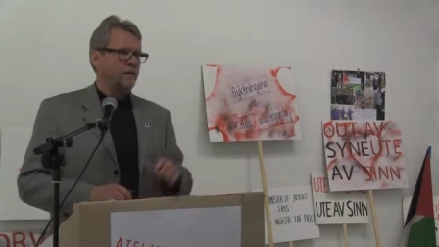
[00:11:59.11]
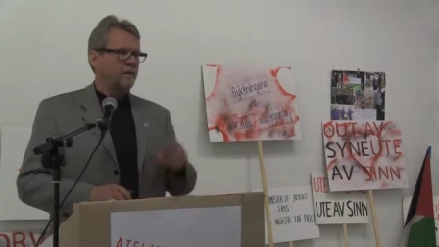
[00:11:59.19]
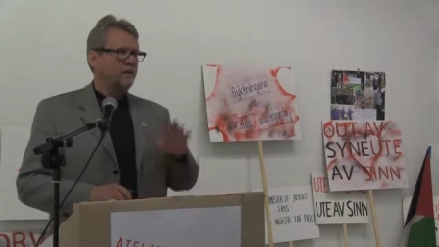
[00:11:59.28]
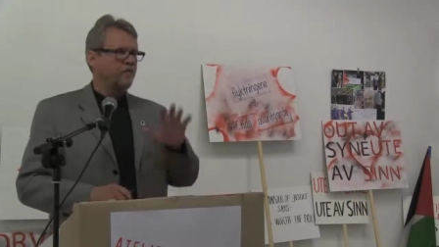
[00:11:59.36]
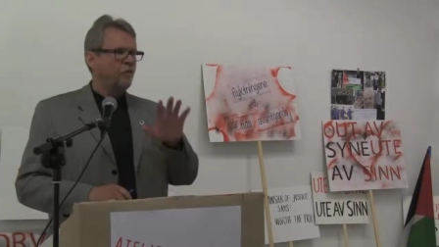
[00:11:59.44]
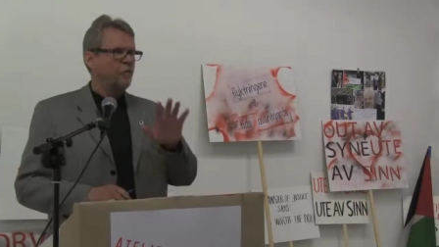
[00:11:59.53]

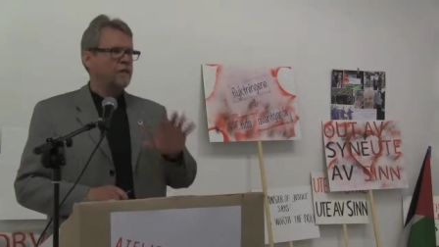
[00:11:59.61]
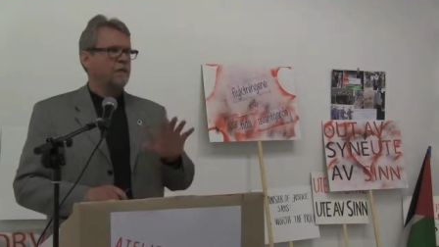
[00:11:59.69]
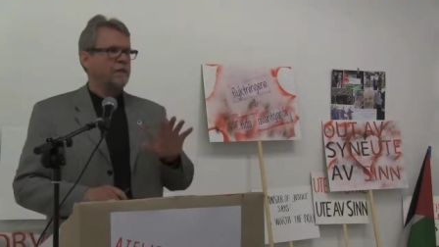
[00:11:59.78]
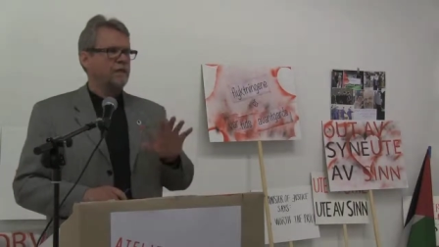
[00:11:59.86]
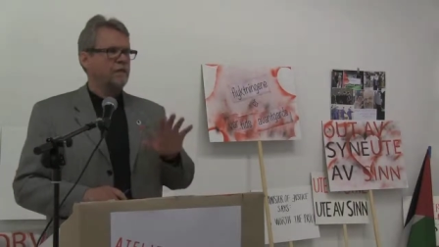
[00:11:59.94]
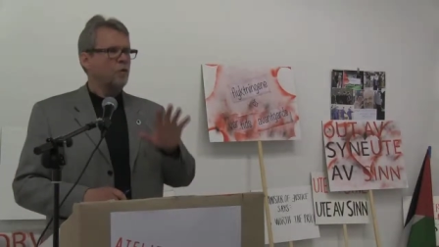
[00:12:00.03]
If we
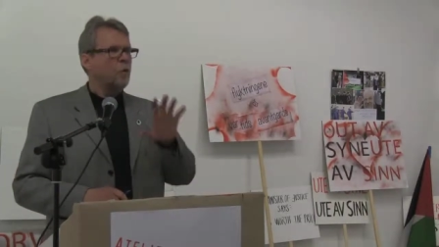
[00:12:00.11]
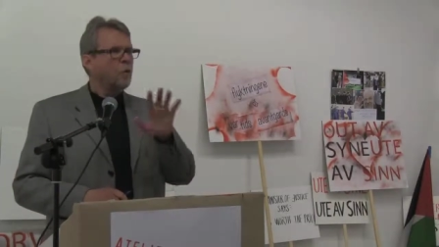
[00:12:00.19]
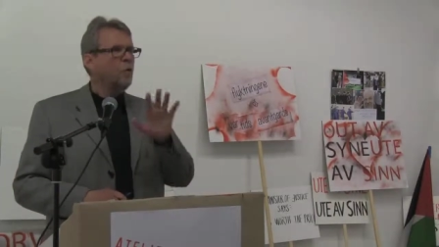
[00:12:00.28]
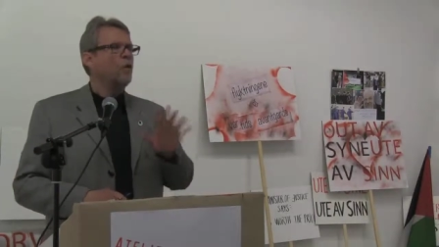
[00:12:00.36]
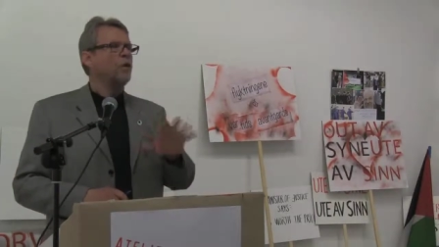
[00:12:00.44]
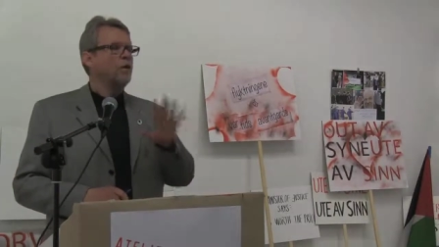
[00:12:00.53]
split
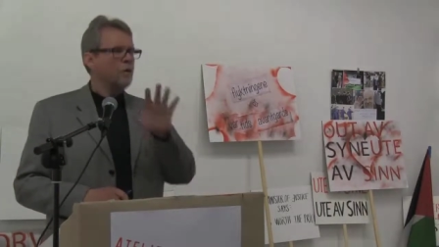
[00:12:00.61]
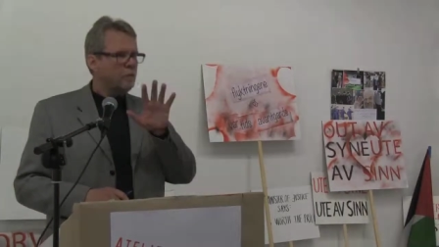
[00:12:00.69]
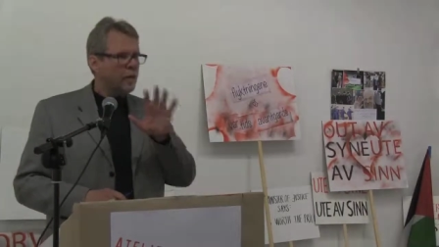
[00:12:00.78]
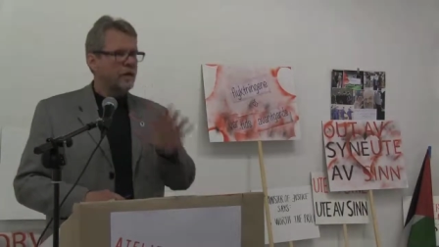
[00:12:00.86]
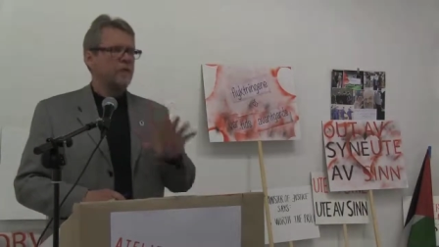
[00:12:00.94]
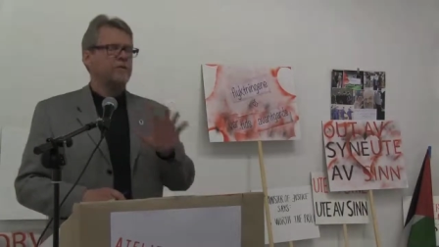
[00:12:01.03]
all
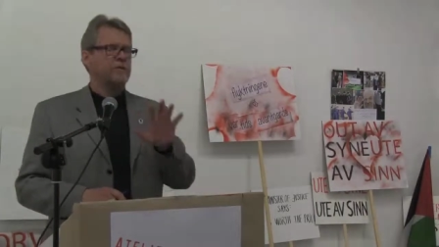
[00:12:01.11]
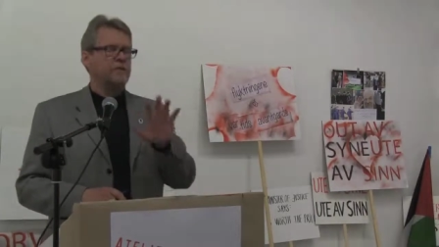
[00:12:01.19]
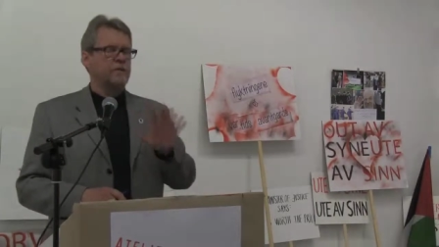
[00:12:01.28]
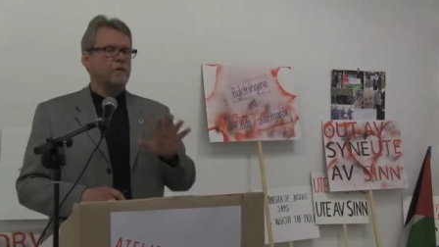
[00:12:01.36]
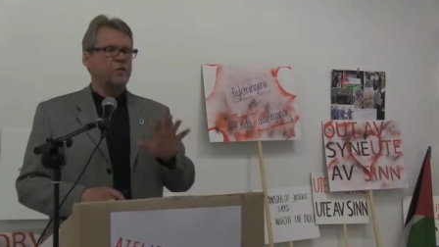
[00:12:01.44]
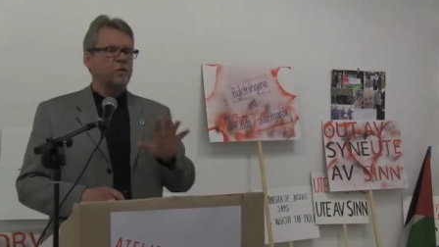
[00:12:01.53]
migrants
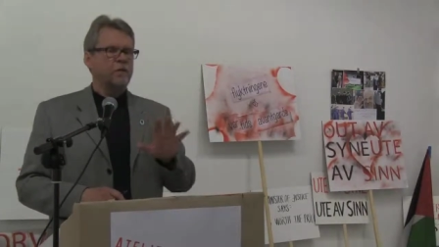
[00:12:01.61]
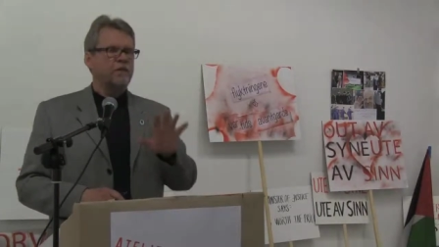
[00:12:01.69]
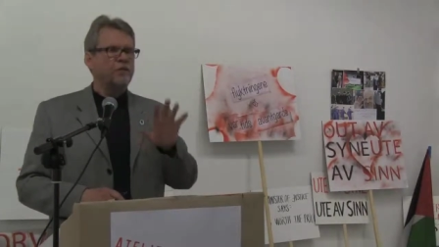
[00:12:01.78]
in the world